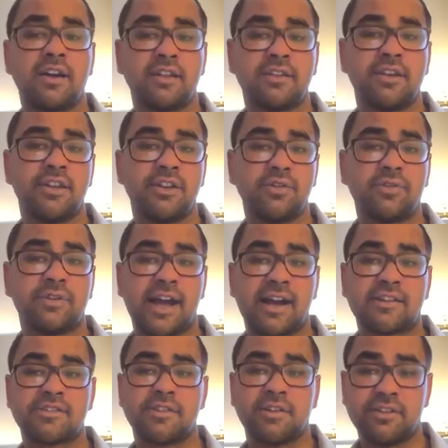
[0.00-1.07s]
under the new
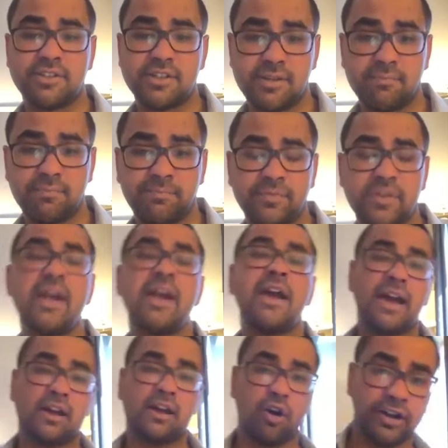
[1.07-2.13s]
tax regime.
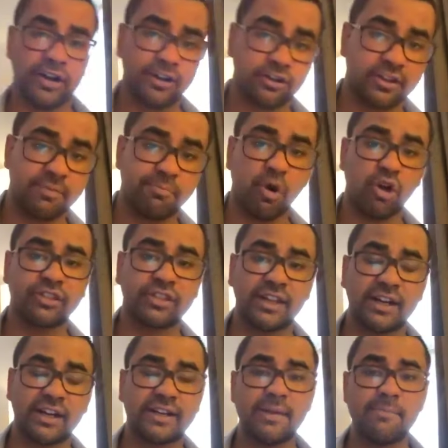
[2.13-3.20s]
According to the report,
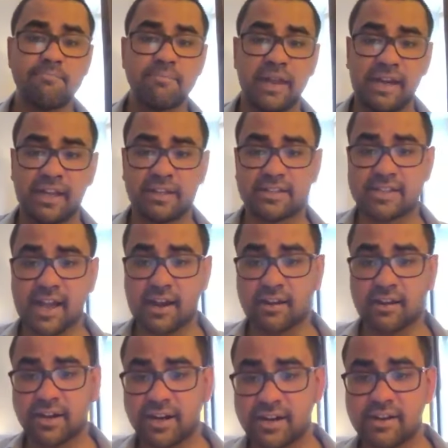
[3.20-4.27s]
30 million
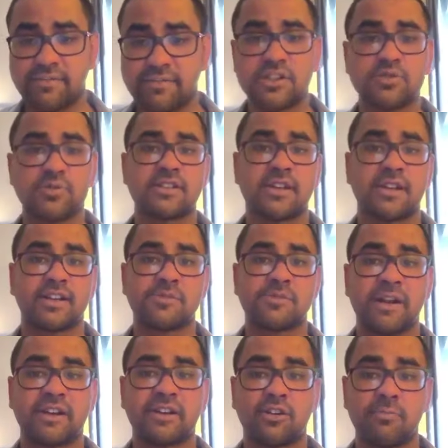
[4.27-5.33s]
salaried individuals are
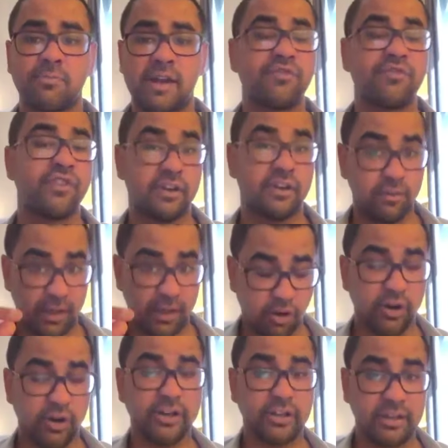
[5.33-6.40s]
expected to benefit.
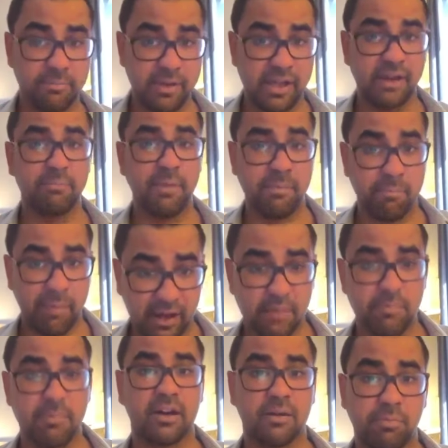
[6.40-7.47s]
According to the BNP
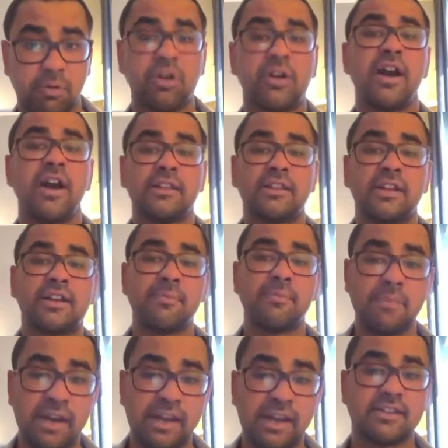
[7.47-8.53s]
Paribas report, 30
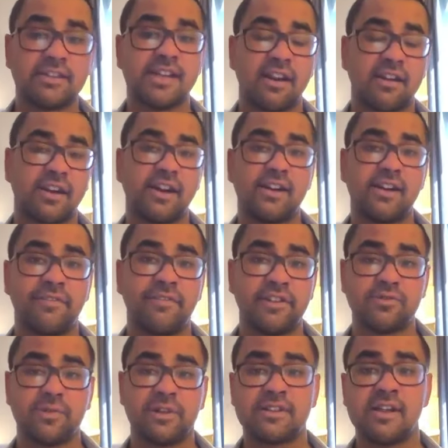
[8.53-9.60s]
million salaried
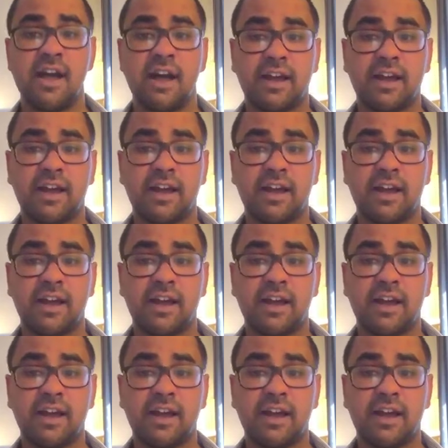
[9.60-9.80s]
individuals